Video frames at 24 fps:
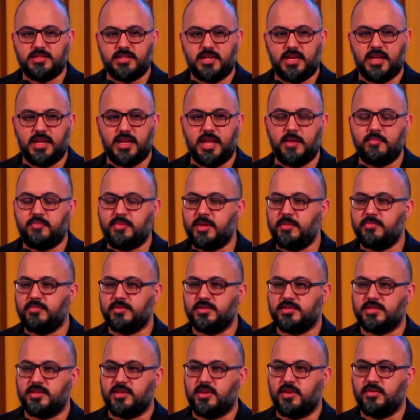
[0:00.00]
to connect people
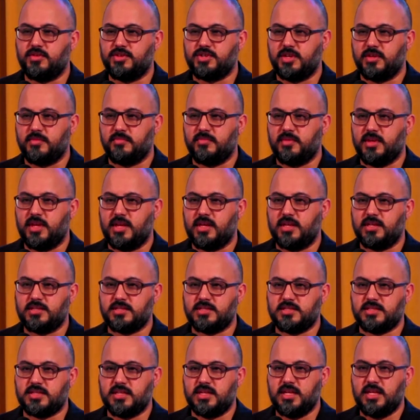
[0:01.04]
to Hyojinim
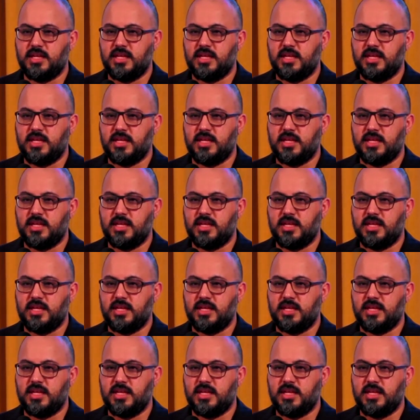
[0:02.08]
as